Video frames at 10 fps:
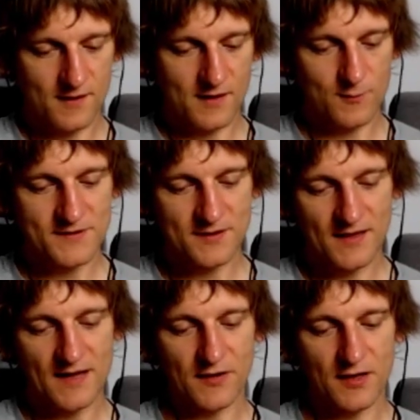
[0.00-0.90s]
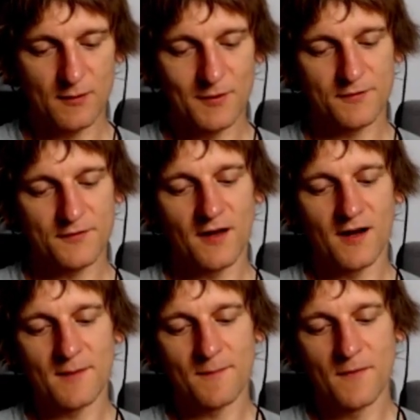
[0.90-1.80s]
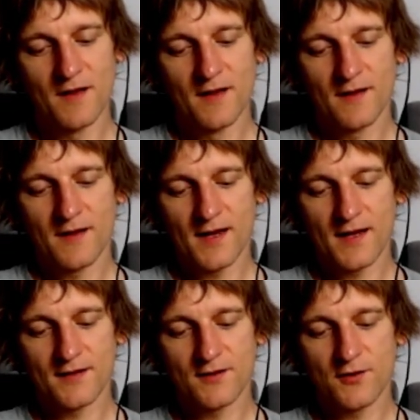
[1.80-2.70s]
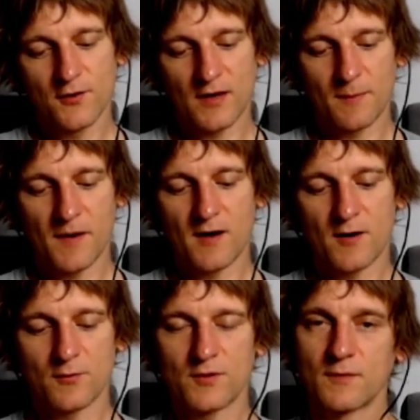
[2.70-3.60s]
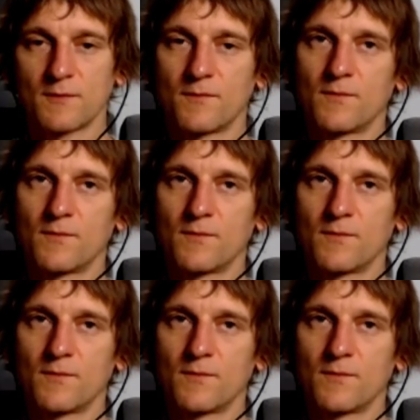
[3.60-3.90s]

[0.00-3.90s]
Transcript: We still have a little bit of time and talk about